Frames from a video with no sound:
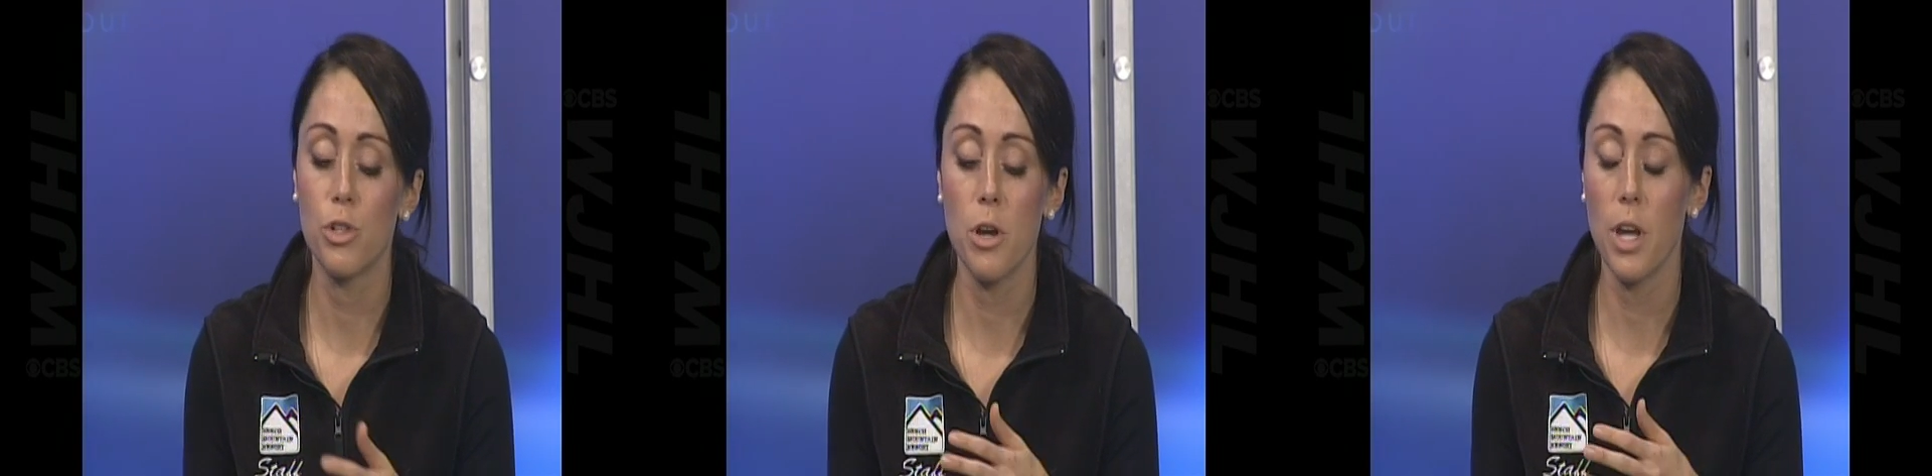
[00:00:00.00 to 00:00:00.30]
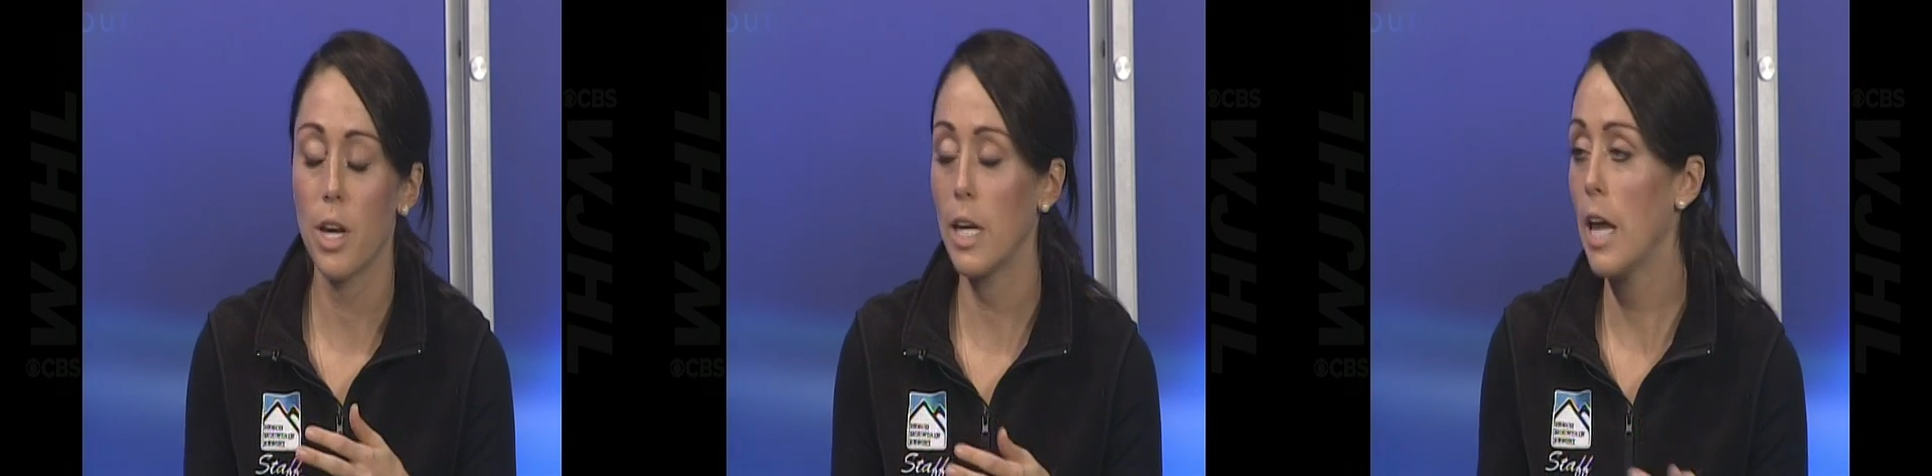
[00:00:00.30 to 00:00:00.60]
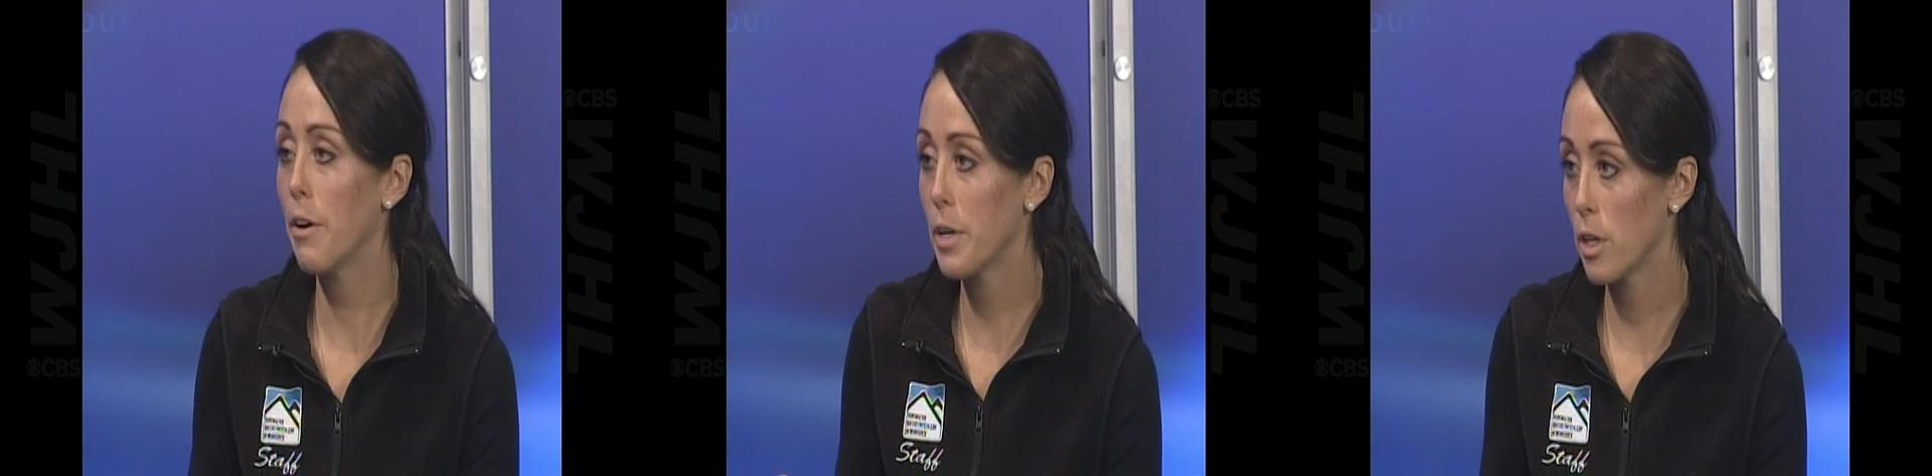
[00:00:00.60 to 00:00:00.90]
show you how to
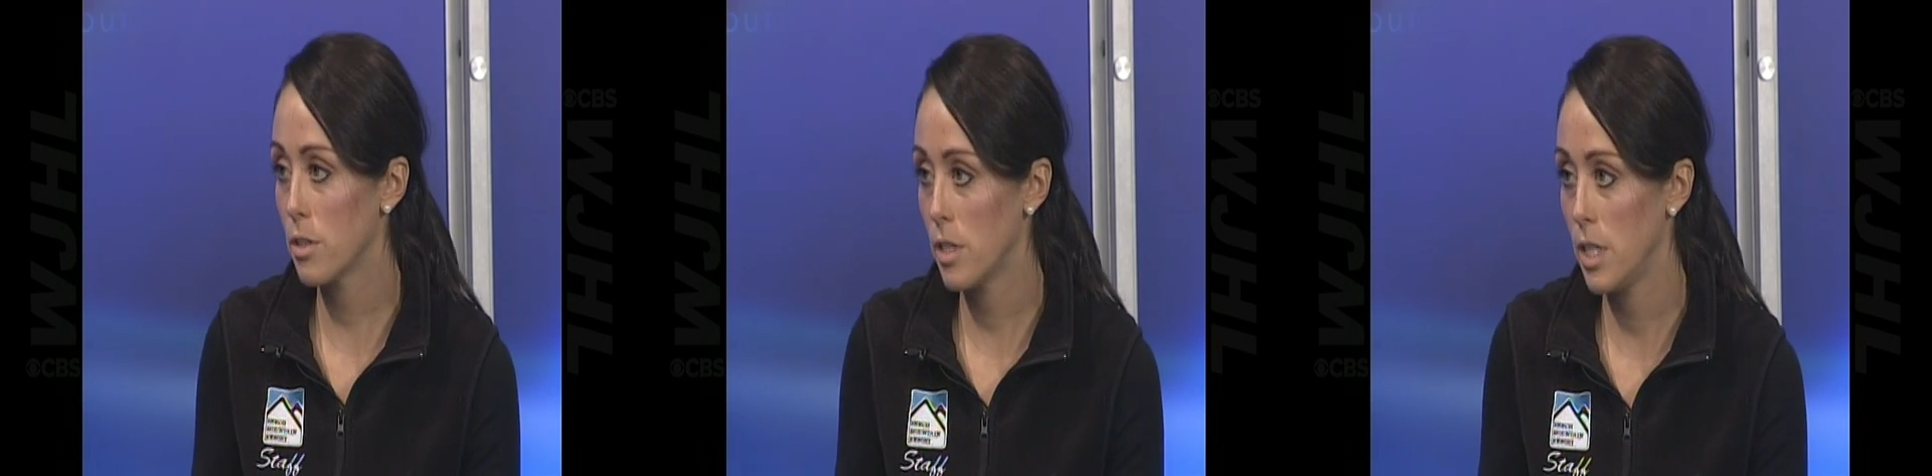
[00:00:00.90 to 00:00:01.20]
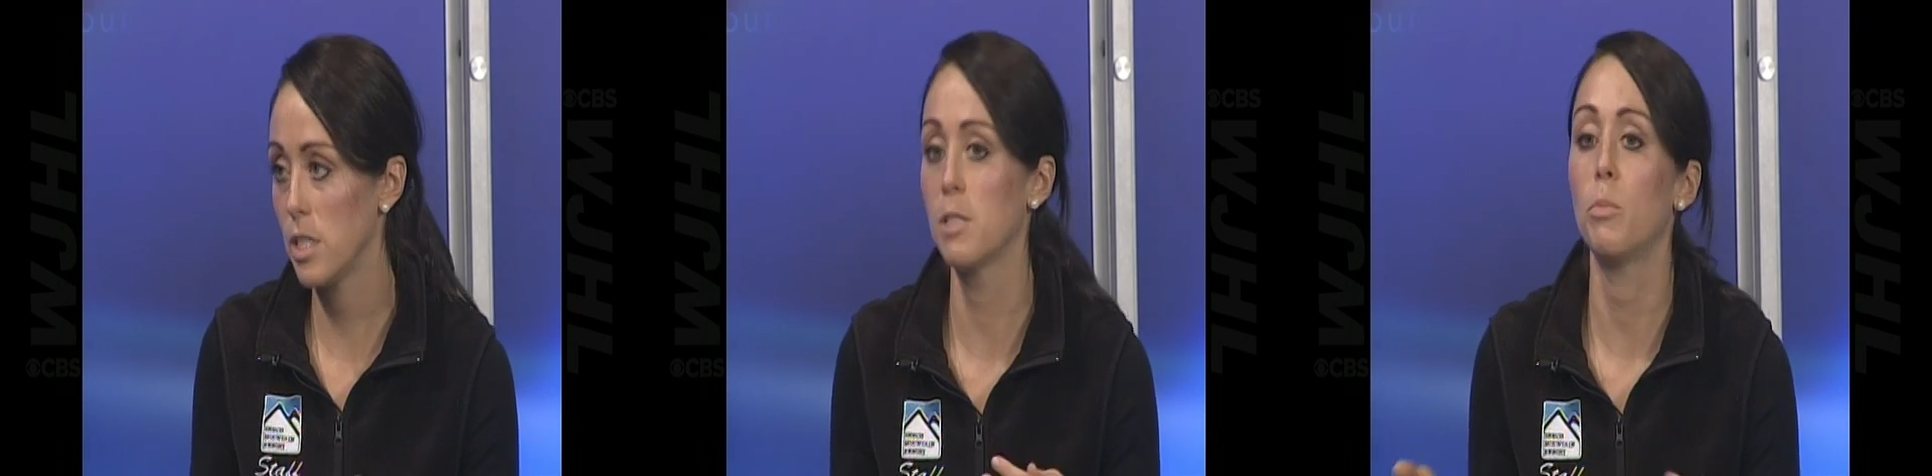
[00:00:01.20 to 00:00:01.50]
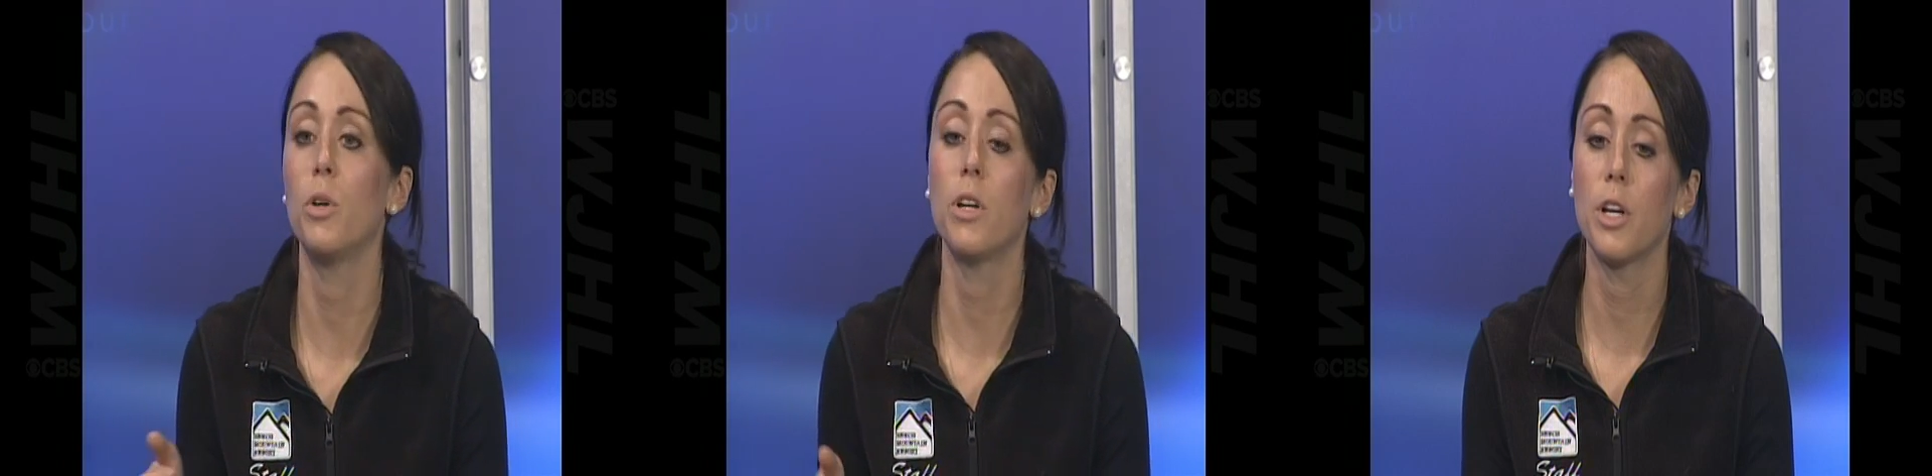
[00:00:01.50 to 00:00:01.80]
carry your skis,
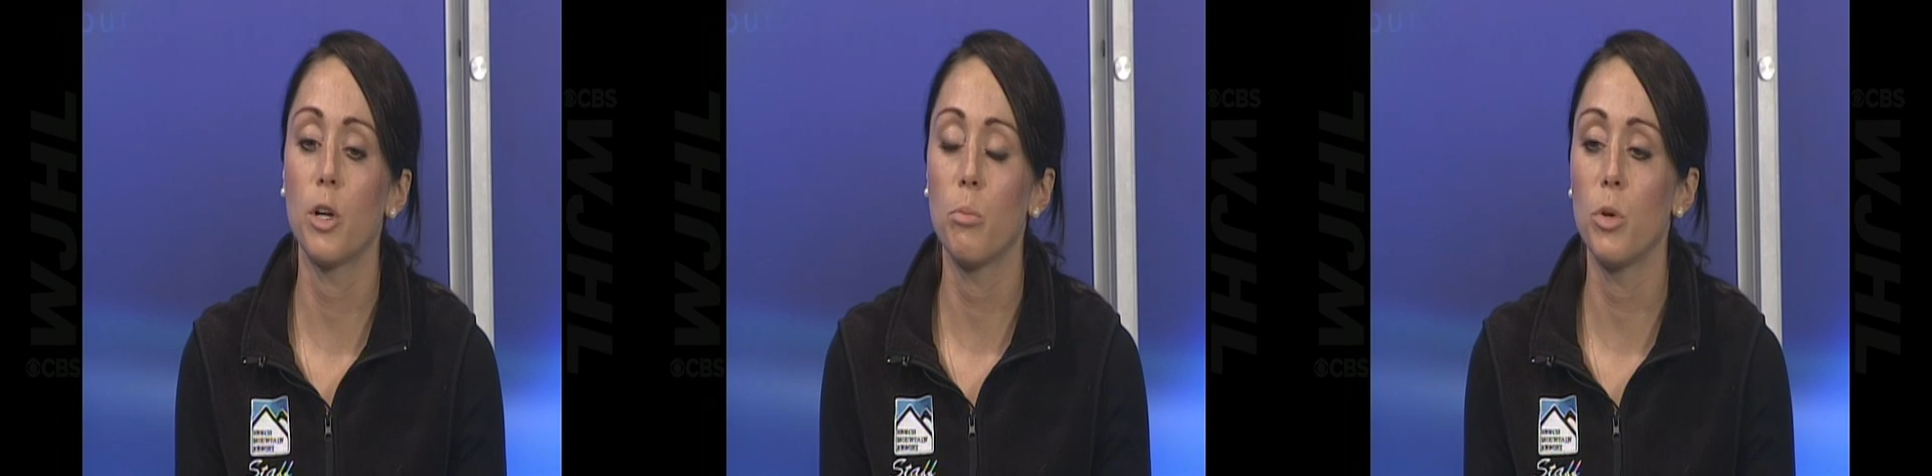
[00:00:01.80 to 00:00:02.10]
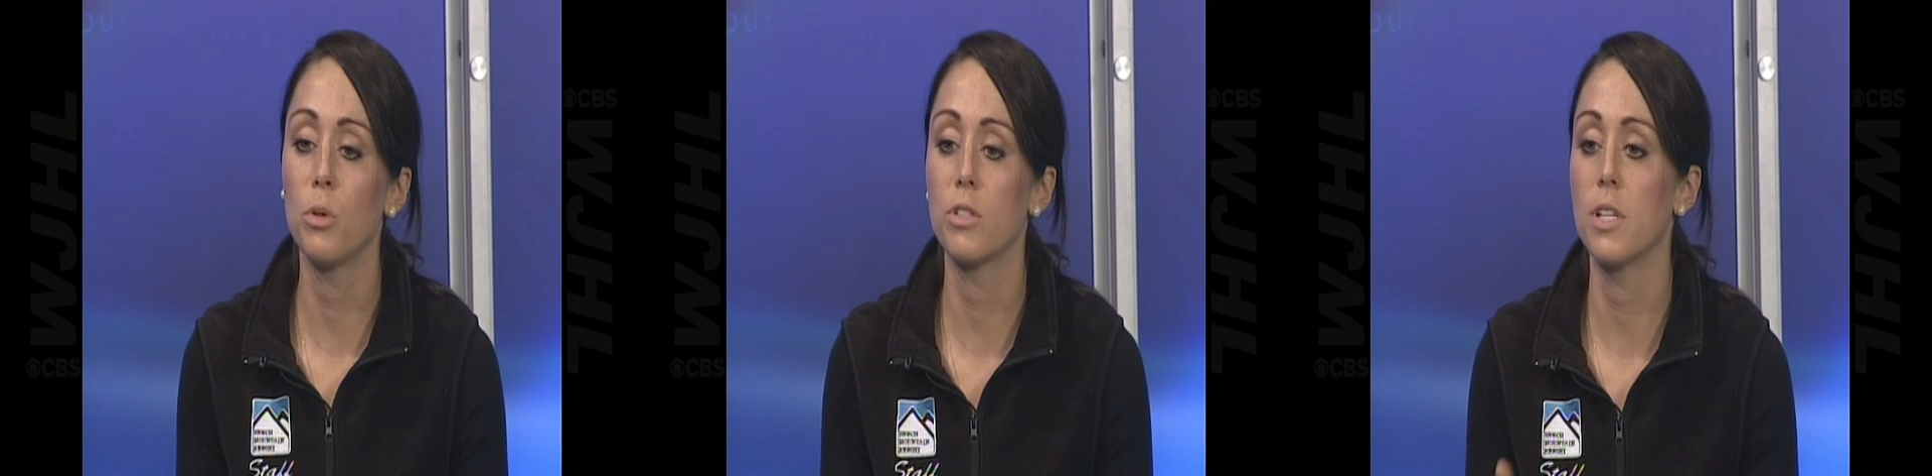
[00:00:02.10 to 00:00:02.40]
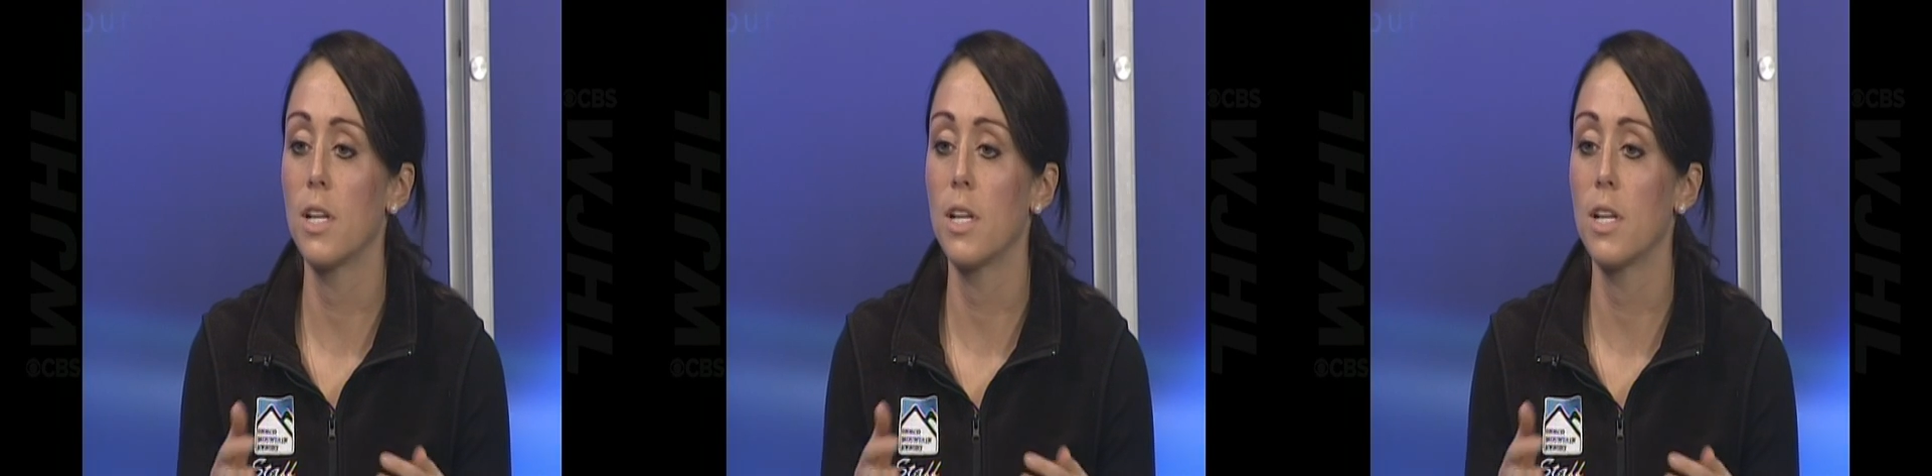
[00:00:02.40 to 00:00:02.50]
put on your boots,